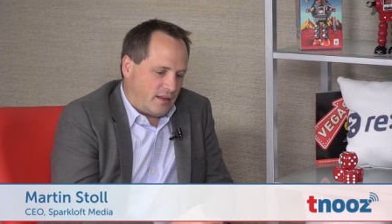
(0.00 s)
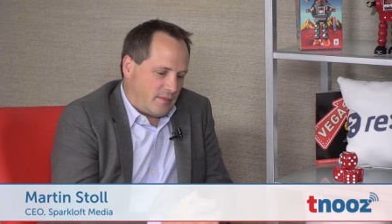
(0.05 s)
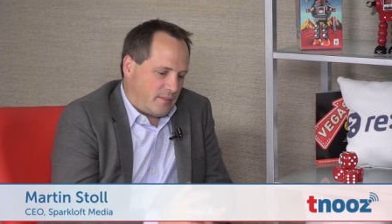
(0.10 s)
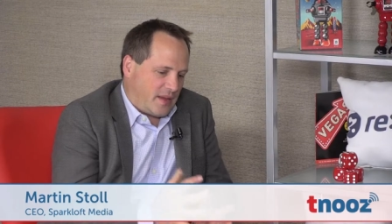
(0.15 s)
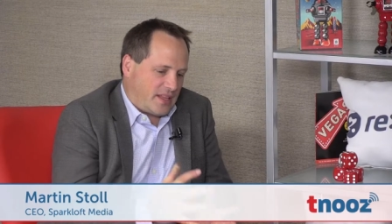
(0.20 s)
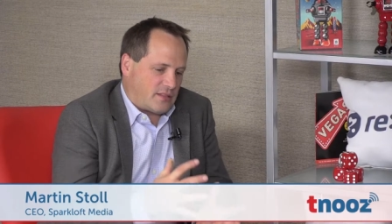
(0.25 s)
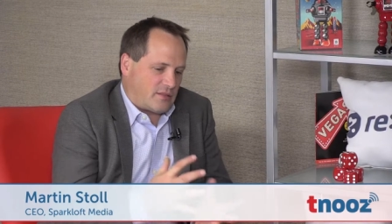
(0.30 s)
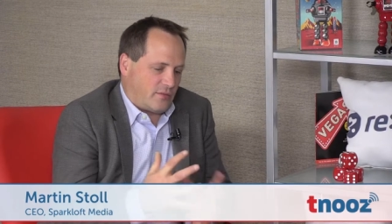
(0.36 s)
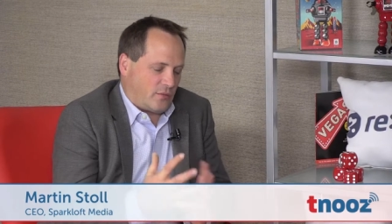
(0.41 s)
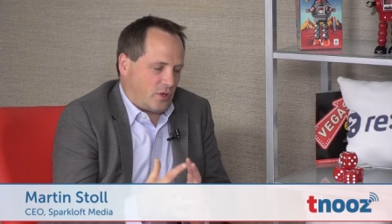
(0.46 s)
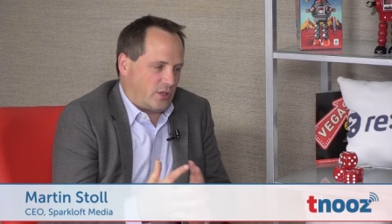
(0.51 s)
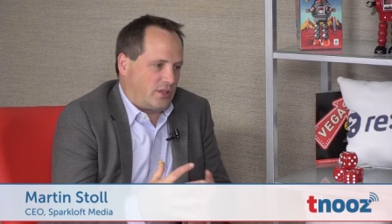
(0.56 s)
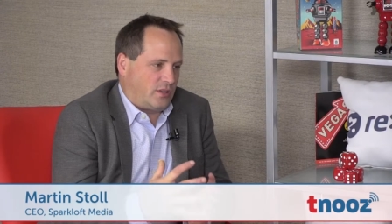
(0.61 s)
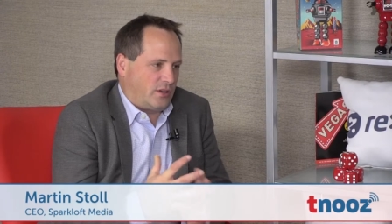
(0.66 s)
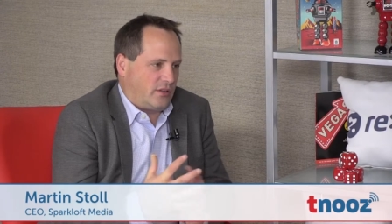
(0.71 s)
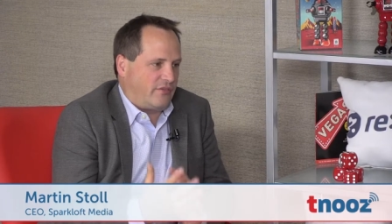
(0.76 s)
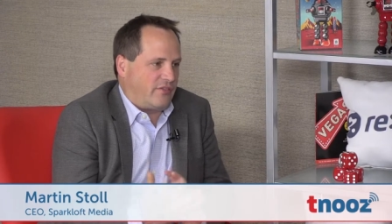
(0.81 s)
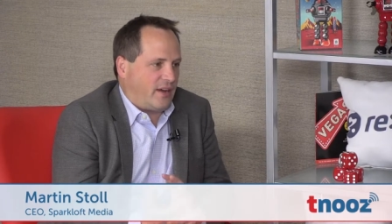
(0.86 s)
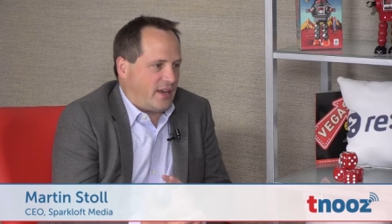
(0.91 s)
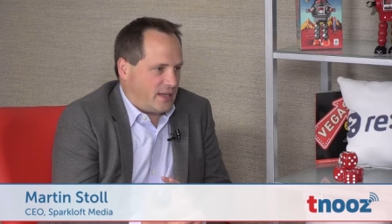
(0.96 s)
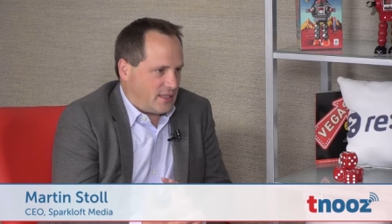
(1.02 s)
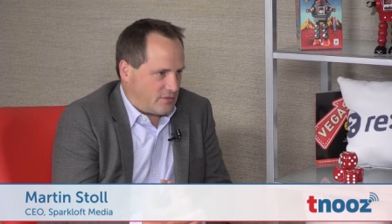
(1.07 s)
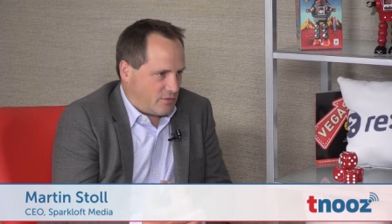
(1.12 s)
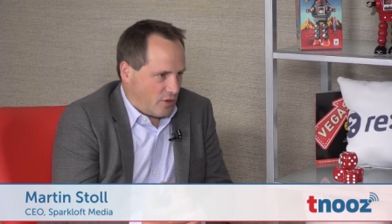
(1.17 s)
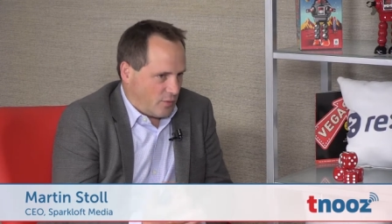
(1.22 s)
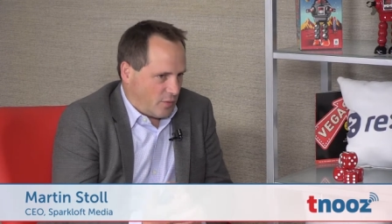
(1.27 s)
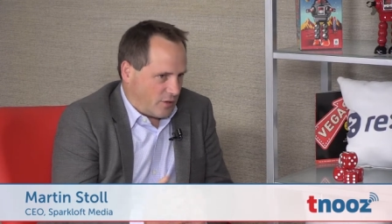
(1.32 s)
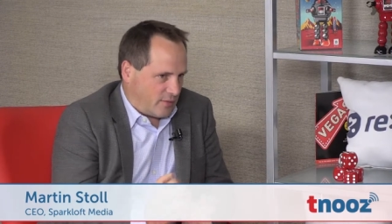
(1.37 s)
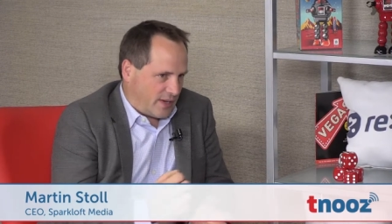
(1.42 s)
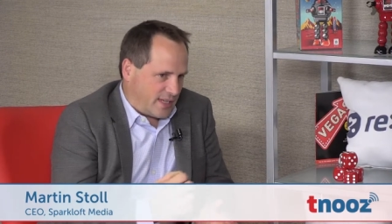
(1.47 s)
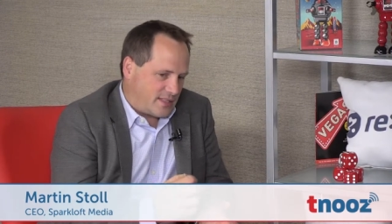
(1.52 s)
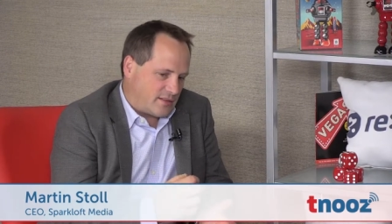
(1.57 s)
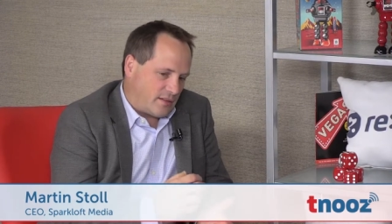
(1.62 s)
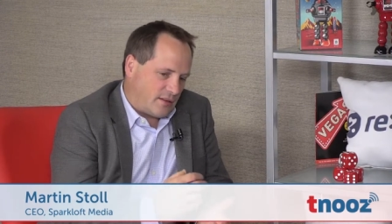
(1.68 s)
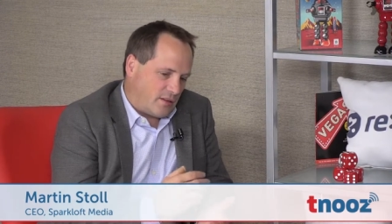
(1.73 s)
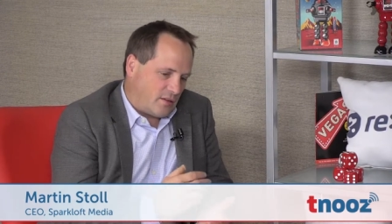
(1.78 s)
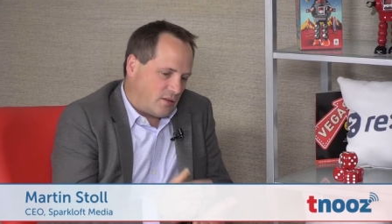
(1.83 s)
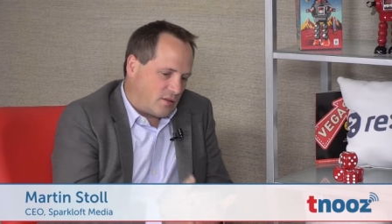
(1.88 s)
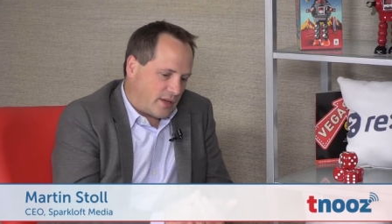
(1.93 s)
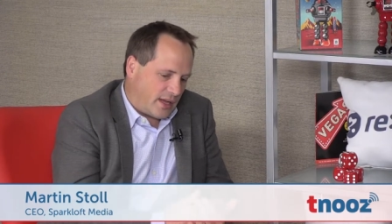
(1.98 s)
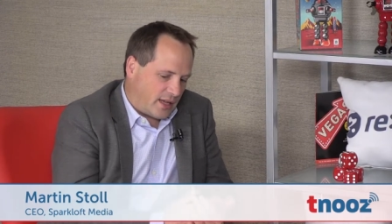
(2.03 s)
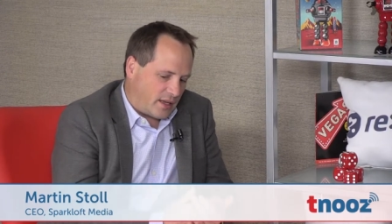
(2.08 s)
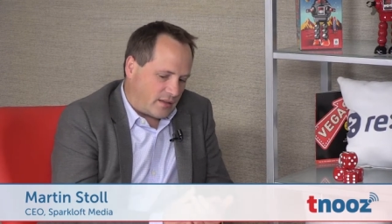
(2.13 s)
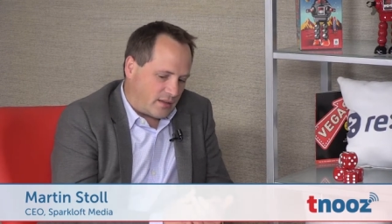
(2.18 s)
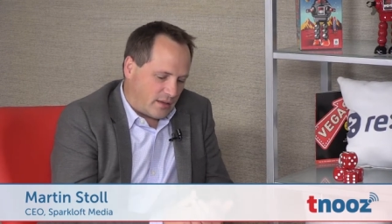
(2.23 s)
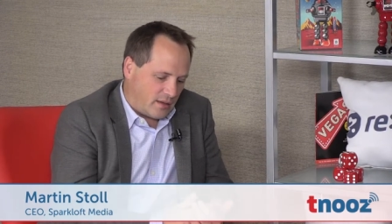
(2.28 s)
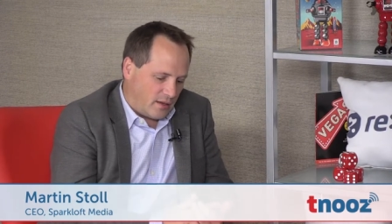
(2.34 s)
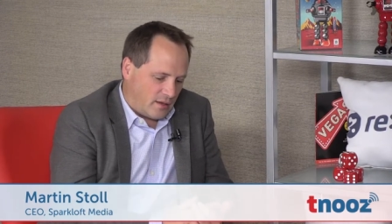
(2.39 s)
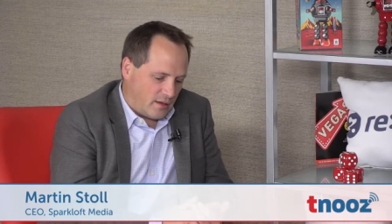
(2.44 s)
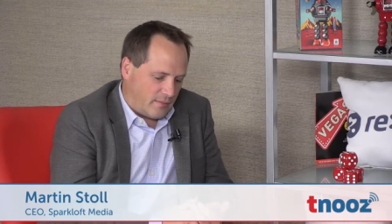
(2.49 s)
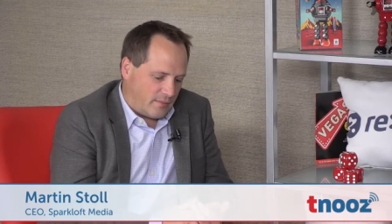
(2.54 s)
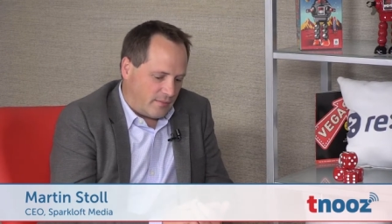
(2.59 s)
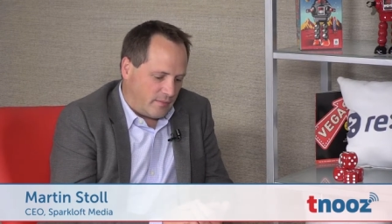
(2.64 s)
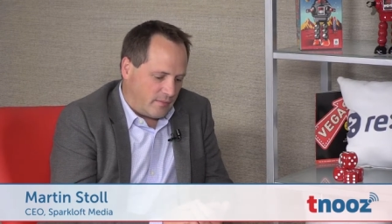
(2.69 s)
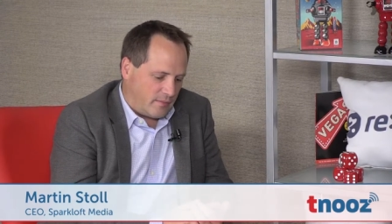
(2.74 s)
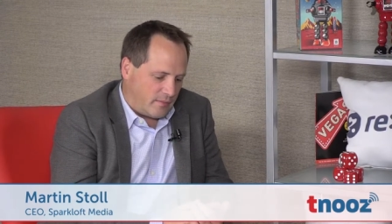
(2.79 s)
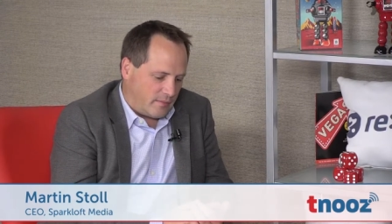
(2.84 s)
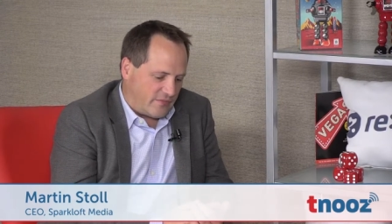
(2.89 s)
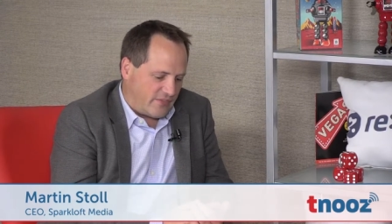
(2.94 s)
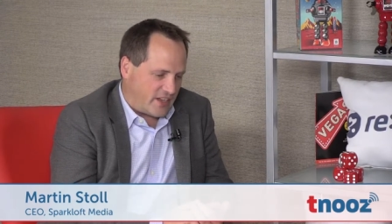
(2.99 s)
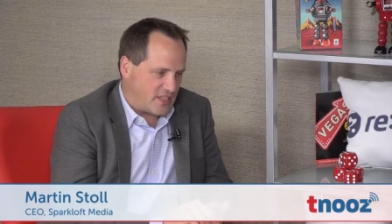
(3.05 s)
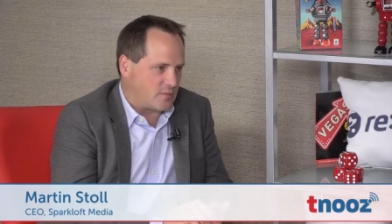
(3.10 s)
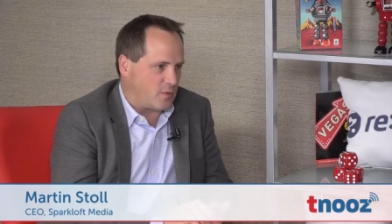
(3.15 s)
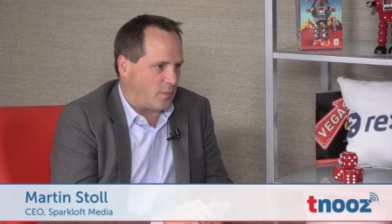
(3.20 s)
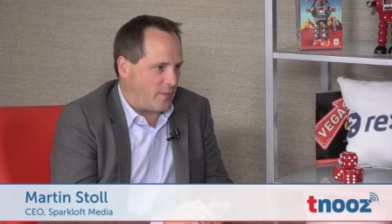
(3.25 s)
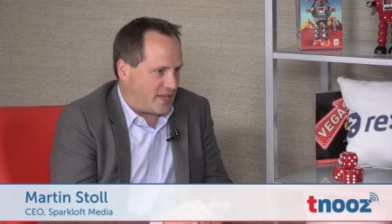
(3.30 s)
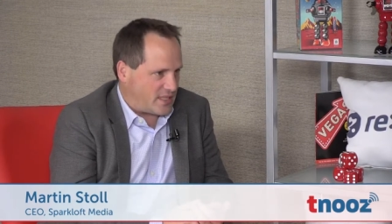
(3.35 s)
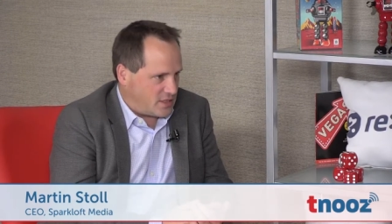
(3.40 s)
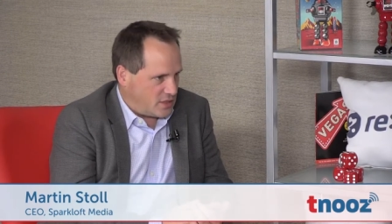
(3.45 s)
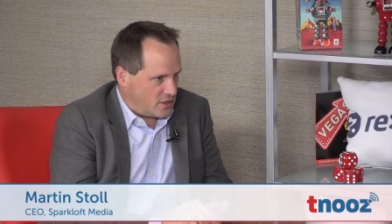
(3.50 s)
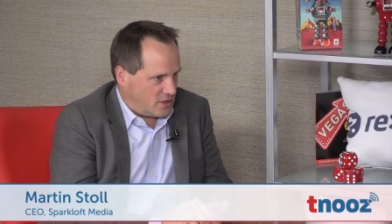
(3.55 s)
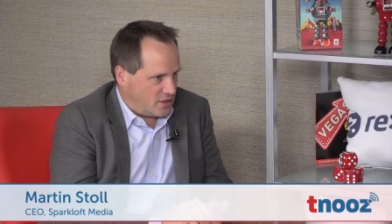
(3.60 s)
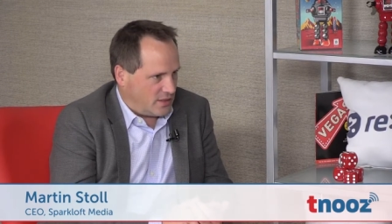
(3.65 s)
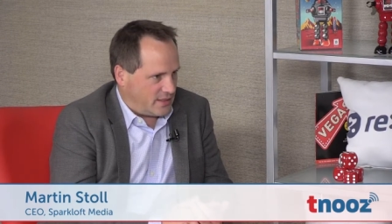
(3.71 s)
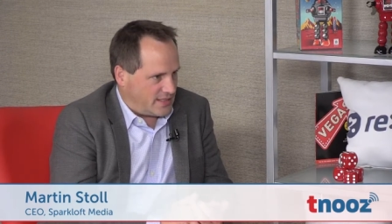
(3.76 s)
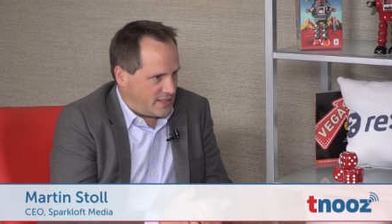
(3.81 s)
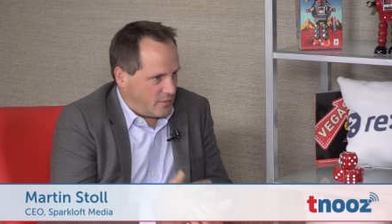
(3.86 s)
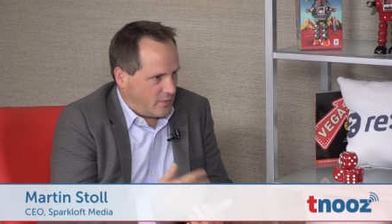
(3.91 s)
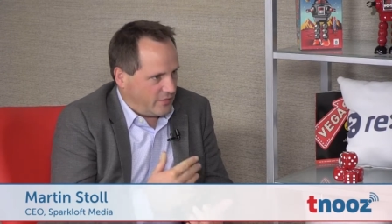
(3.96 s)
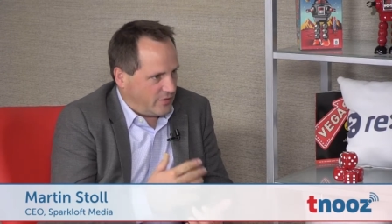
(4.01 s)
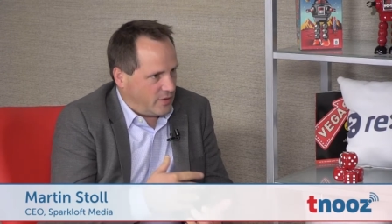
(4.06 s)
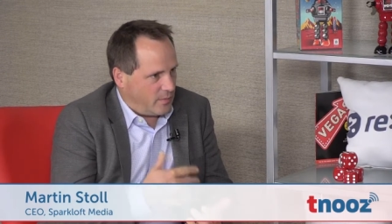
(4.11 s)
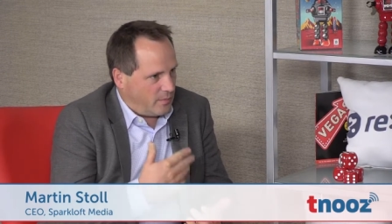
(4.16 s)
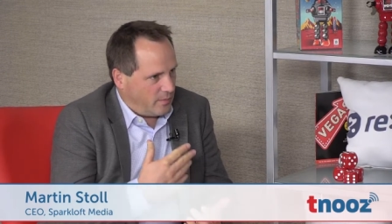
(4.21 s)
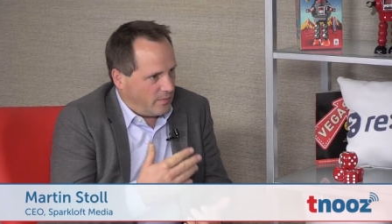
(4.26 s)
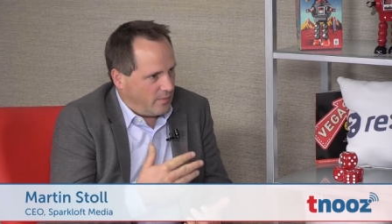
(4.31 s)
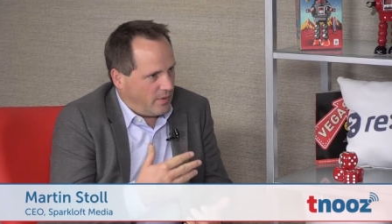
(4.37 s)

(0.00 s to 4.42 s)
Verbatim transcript: depends on what you define as robot, right? So you look at um, Facebook Messenger and some of the,